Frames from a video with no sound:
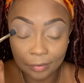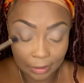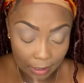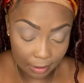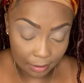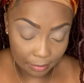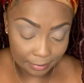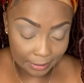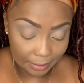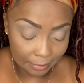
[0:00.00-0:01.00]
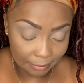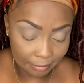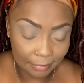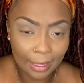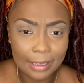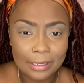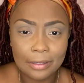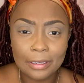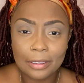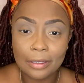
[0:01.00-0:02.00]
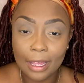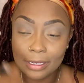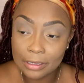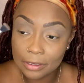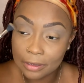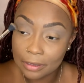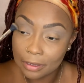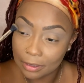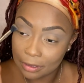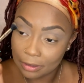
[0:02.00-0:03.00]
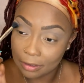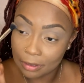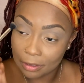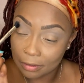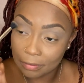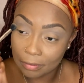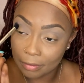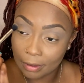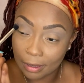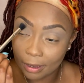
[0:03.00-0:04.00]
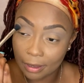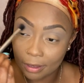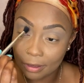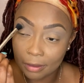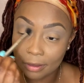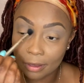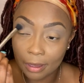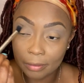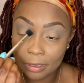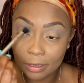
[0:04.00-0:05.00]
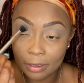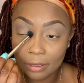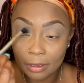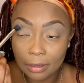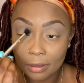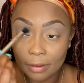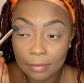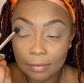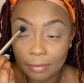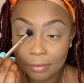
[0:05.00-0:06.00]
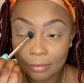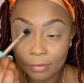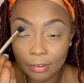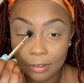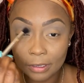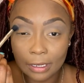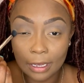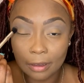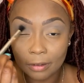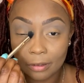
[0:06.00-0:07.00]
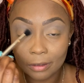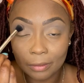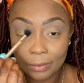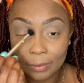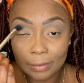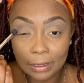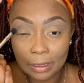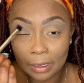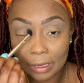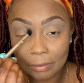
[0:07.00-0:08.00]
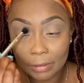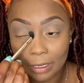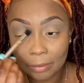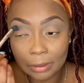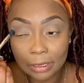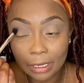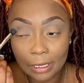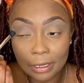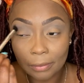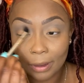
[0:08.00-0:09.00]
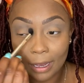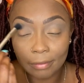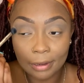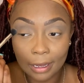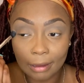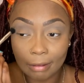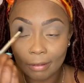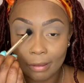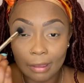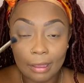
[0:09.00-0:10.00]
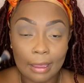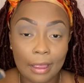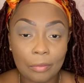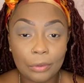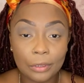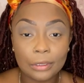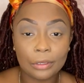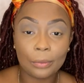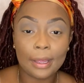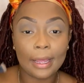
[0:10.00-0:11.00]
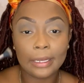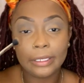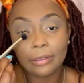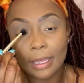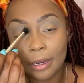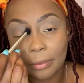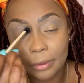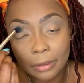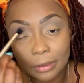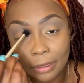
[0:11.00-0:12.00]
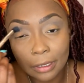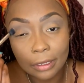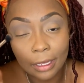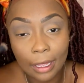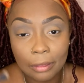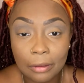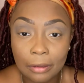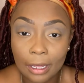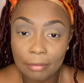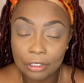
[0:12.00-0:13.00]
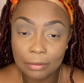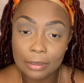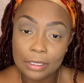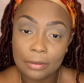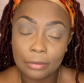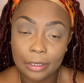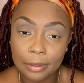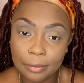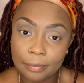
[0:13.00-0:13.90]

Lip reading: yeah, like, I still, you know, I be feeling down and dumb sometimes. I be like, why haven't I catapulted the way I need to catapult, until I literally have to check myself. I'm like,